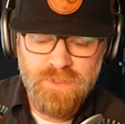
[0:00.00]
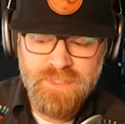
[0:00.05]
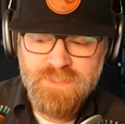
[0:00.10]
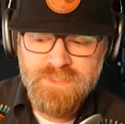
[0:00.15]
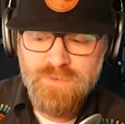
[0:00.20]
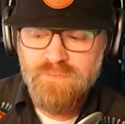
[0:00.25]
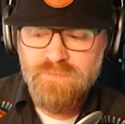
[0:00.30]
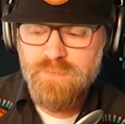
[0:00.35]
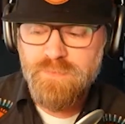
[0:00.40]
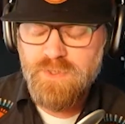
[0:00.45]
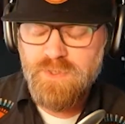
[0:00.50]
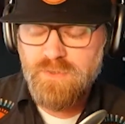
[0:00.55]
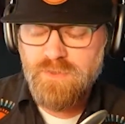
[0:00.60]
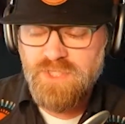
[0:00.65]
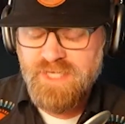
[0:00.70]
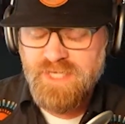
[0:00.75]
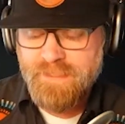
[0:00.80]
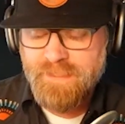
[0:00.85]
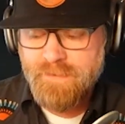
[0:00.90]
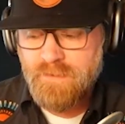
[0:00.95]
with
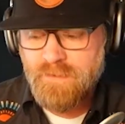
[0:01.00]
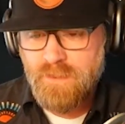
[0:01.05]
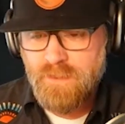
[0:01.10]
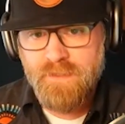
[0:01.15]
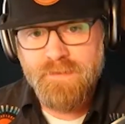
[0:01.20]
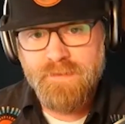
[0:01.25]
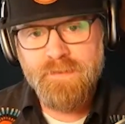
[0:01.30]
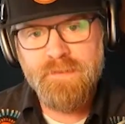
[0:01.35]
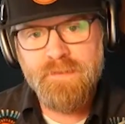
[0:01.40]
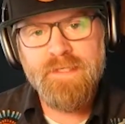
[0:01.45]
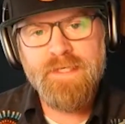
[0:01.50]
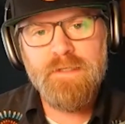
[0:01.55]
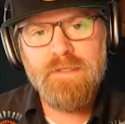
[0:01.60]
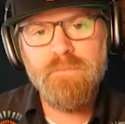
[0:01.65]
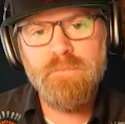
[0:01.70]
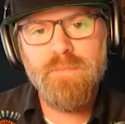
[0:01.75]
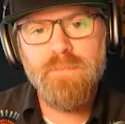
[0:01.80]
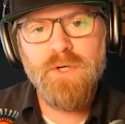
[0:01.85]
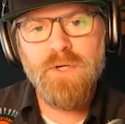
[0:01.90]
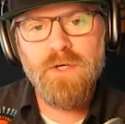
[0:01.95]
building the Linkin
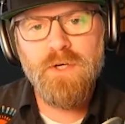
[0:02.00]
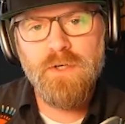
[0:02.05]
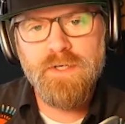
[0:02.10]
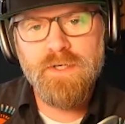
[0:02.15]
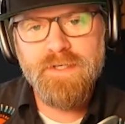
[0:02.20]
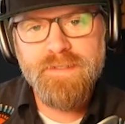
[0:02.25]
Park